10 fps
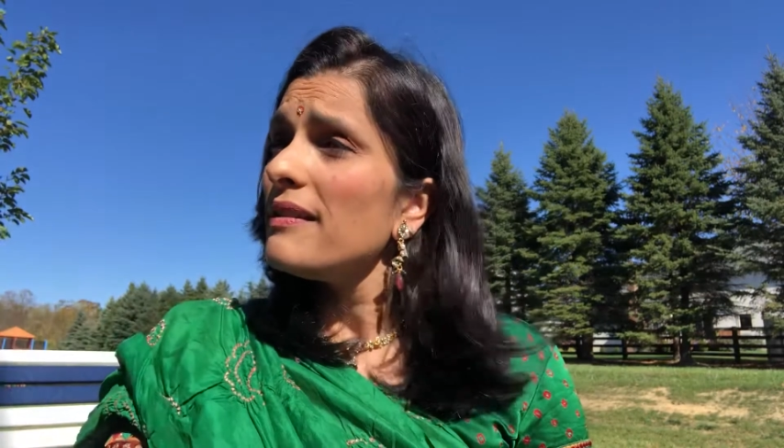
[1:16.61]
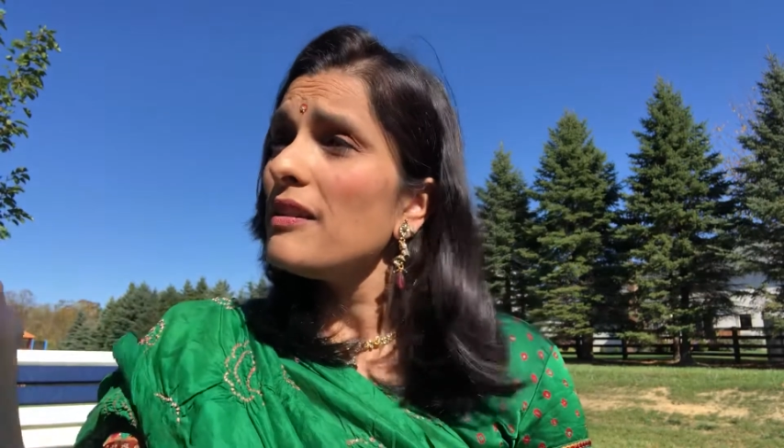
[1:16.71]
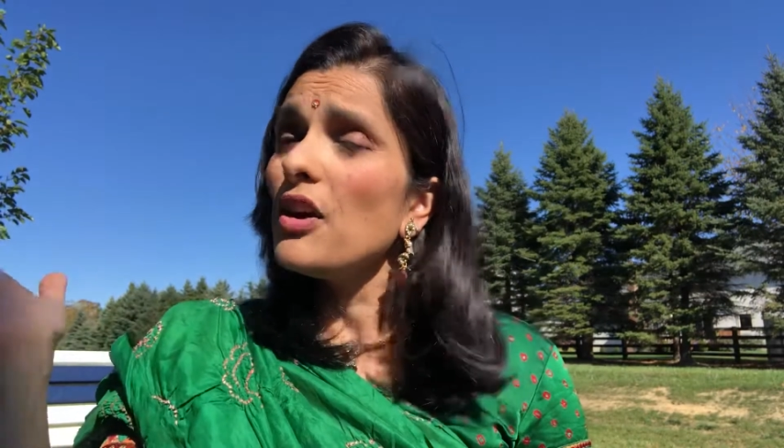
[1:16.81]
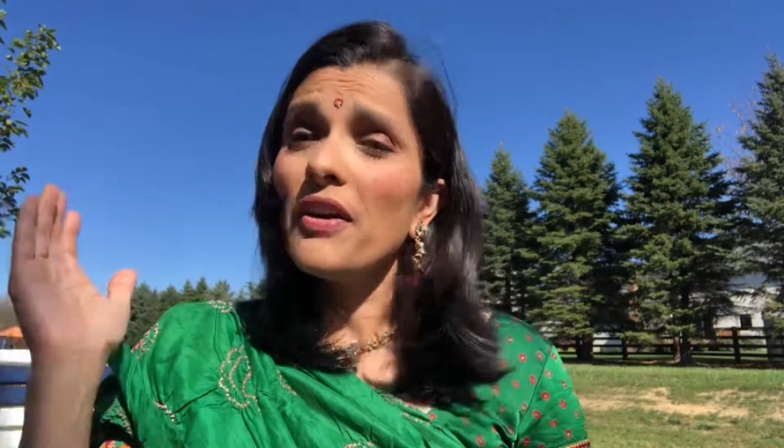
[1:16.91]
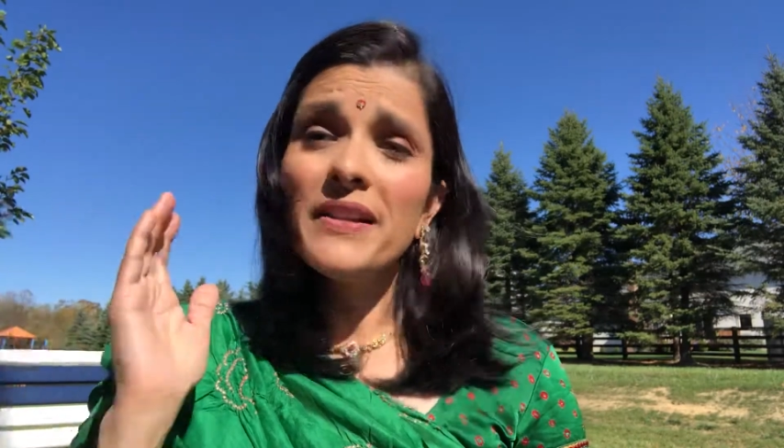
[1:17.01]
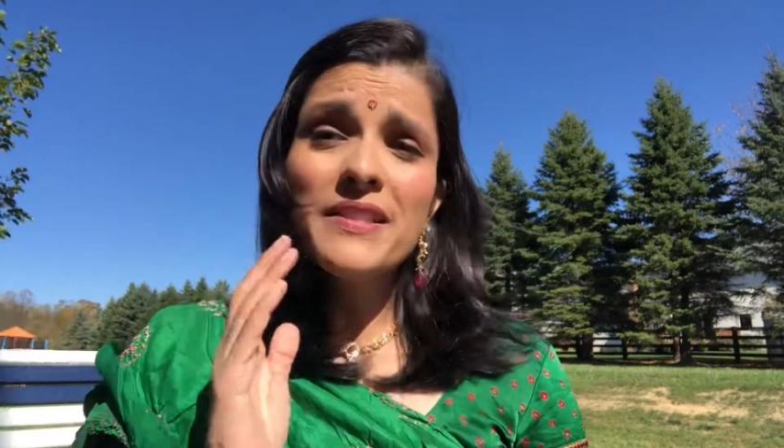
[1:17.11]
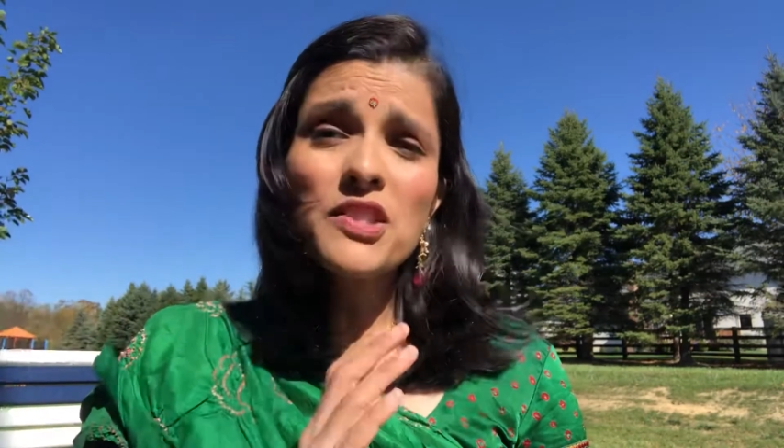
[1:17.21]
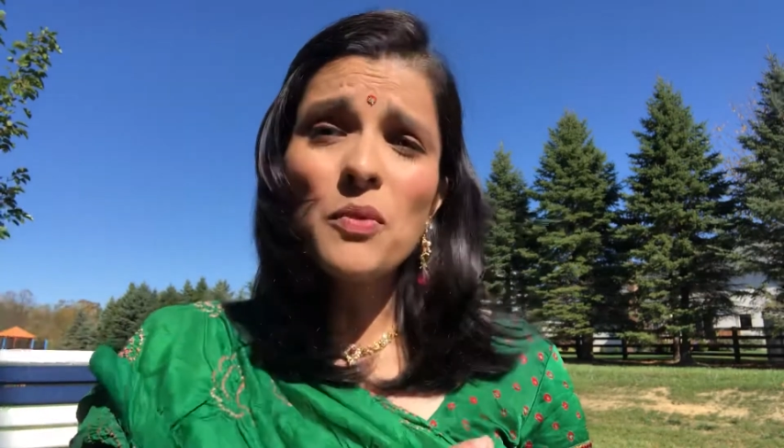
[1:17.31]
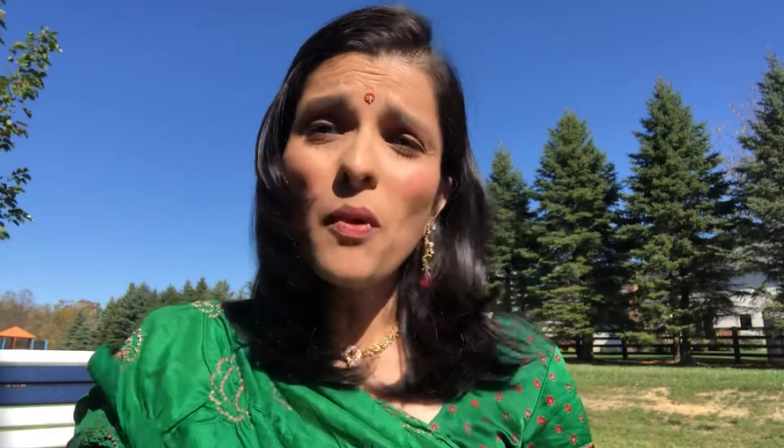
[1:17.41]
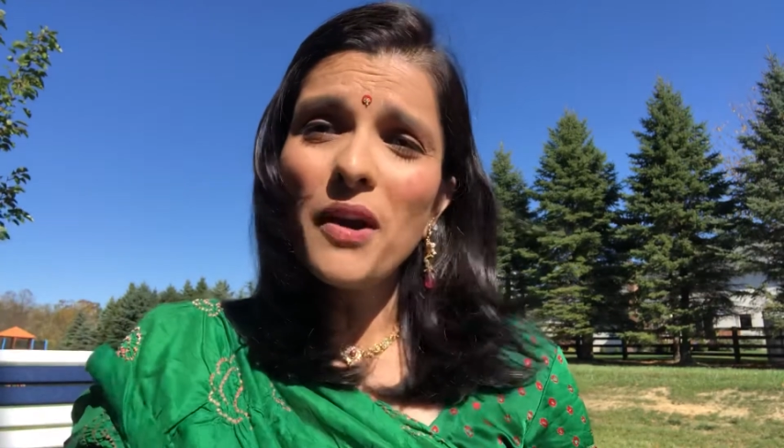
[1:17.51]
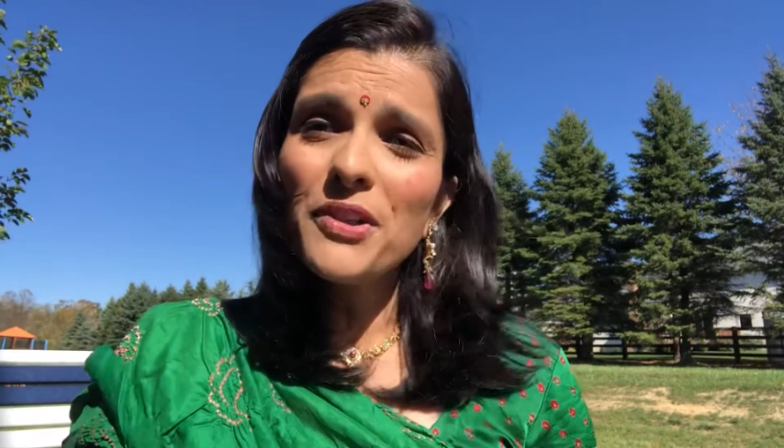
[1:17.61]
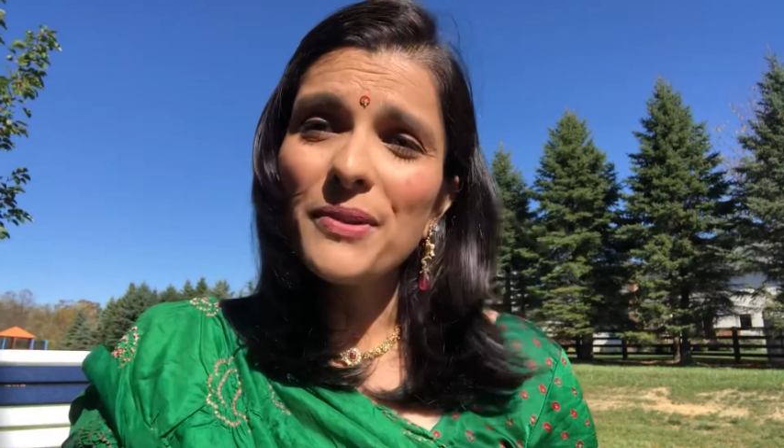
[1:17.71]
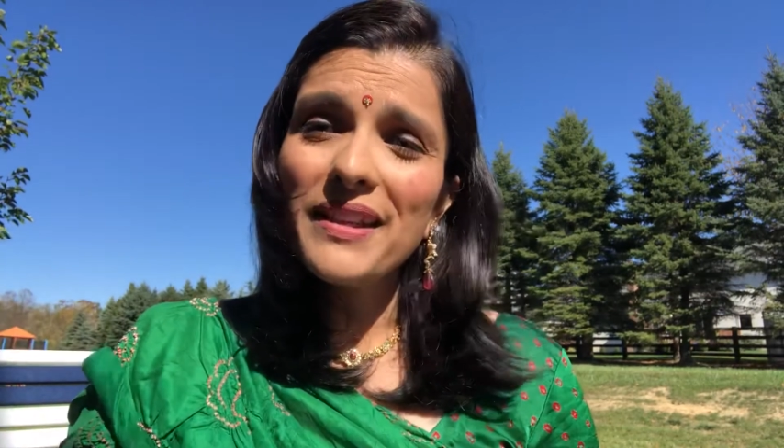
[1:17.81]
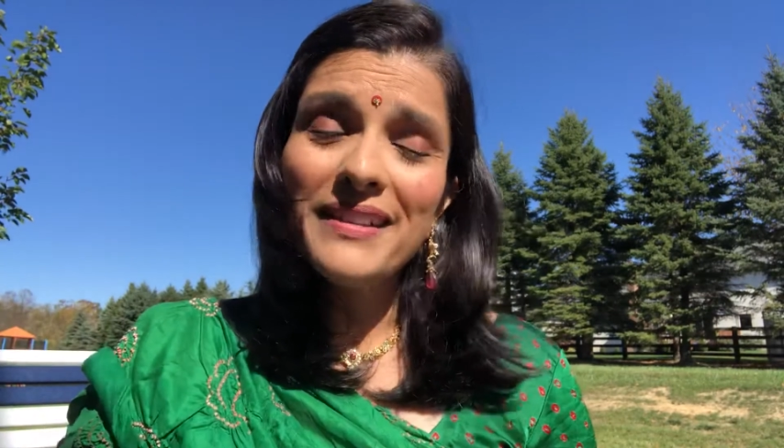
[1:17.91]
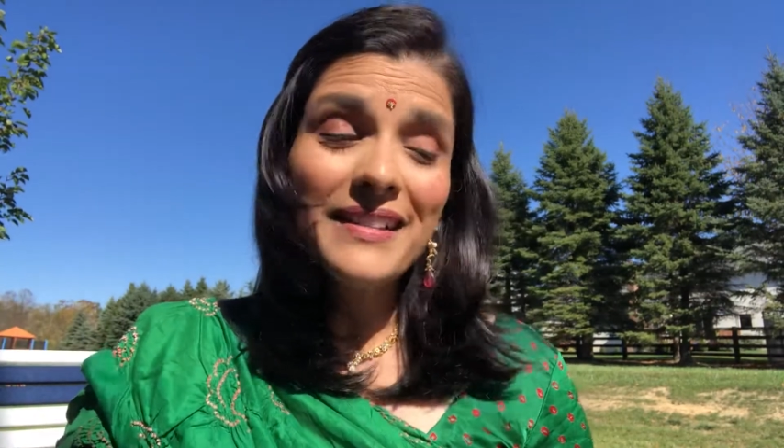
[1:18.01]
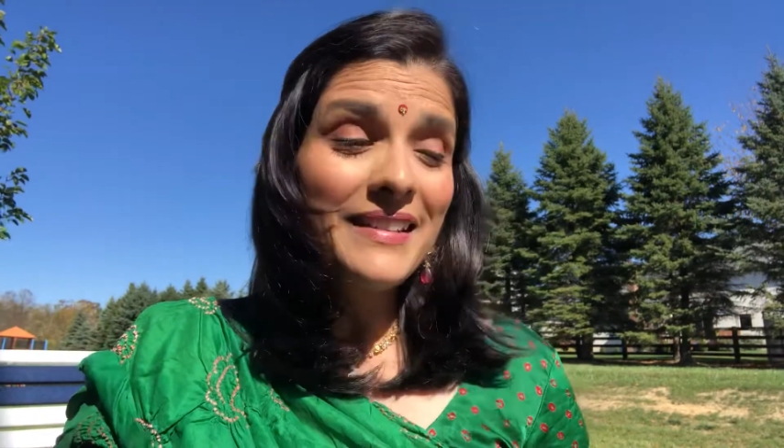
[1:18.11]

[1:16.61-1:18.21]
gardens to wander in,